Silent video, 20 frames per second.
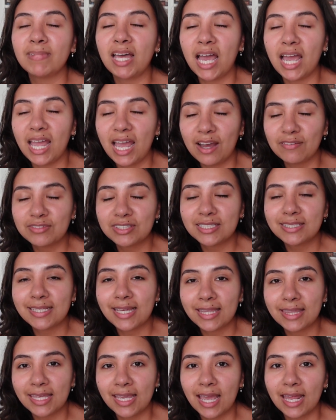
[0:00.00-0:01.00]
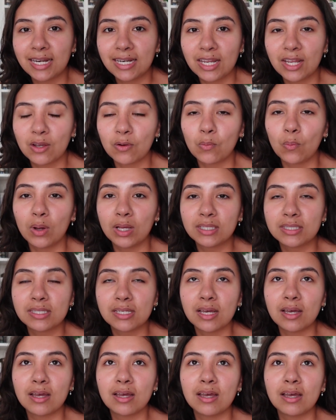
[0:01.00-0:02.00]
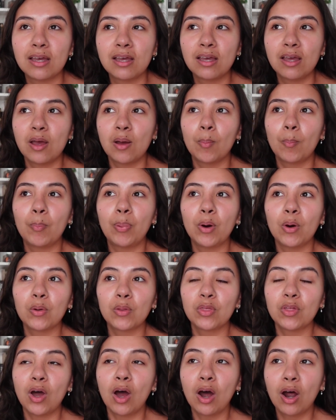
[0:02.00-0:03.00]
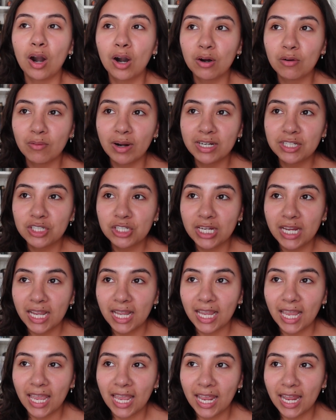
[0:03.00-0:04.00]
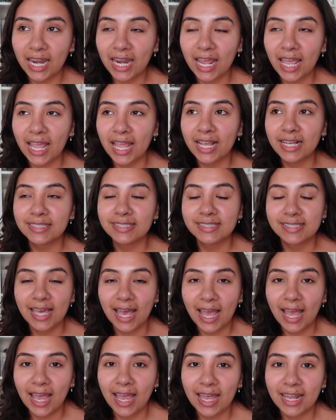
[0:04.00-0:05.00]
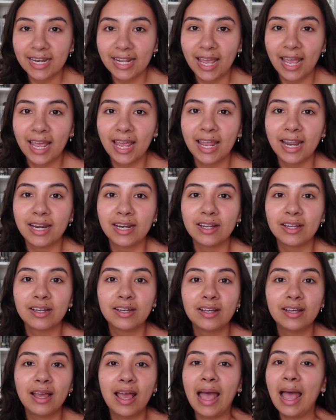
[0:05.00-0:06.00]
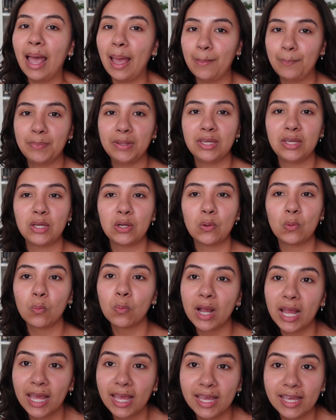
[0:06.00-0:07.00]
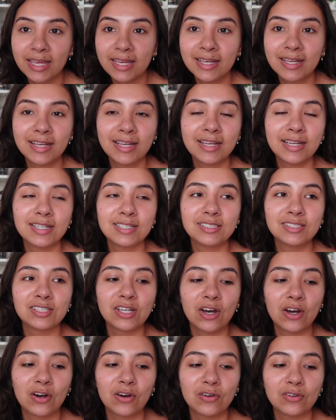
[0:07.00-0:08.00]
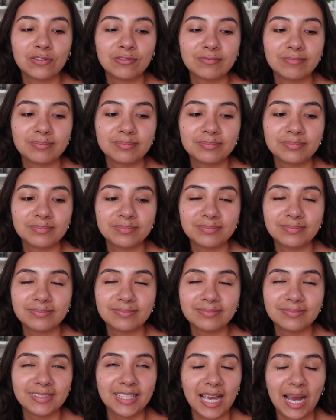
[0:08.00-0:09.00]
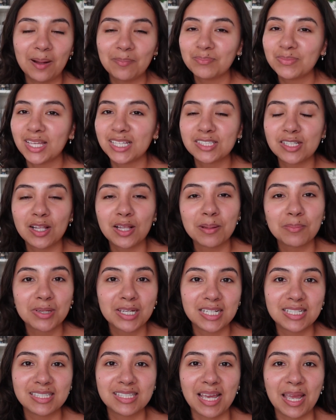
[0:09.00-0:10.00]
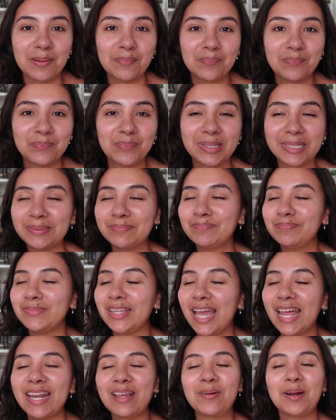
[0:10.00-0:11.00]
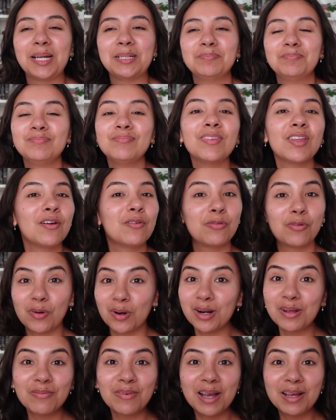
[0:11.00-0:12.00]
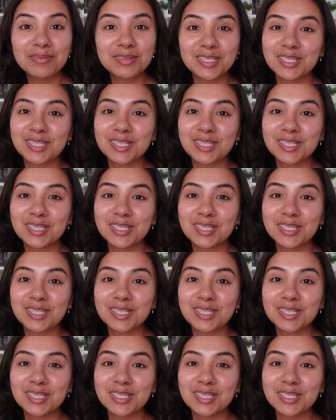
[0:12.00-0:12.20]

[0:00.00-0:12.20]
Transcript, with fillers: i have to say the ending was both heart-wrenching in a sad and happy way so yeah that's all i'm gonna say but anyway four to five